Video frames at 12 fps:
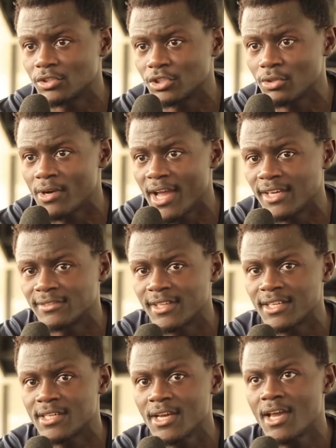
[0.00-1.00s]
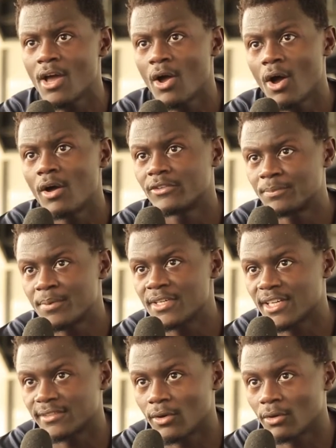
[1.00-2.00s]
to show guys that
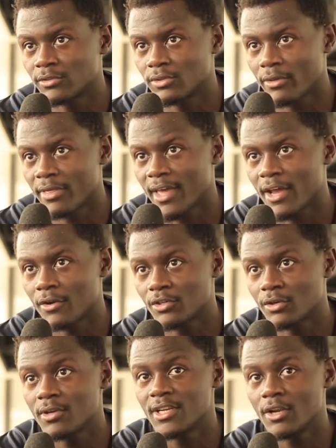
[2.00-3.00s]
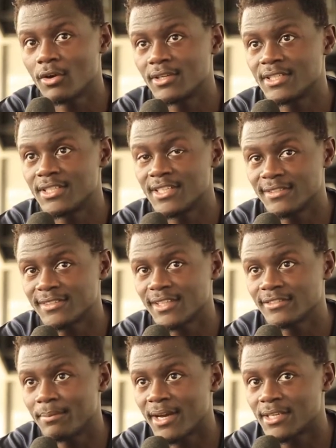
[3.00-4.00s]
sprinters are also there, not only long
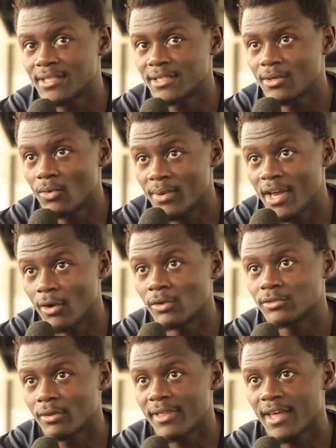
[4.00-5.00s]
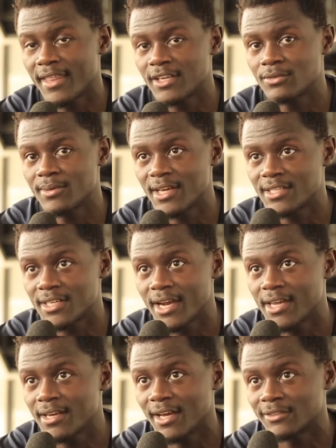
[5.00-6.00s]
distance, but we are also there, that we are
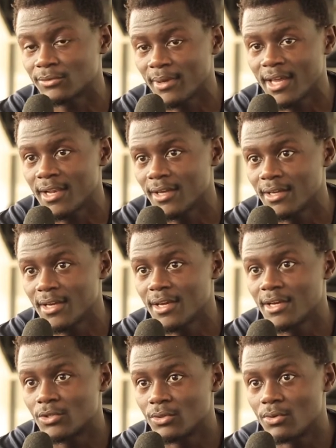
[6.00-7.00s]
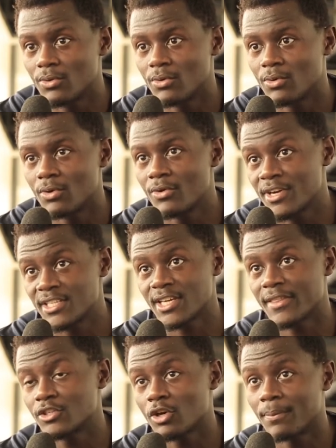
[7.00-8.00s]
trying as well to reach
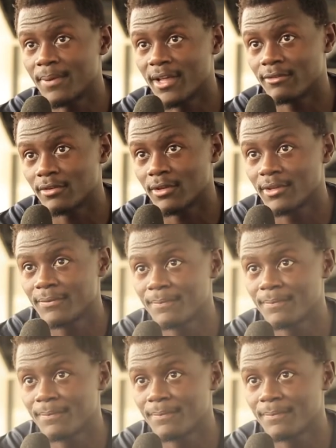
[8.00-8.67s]
at the top level.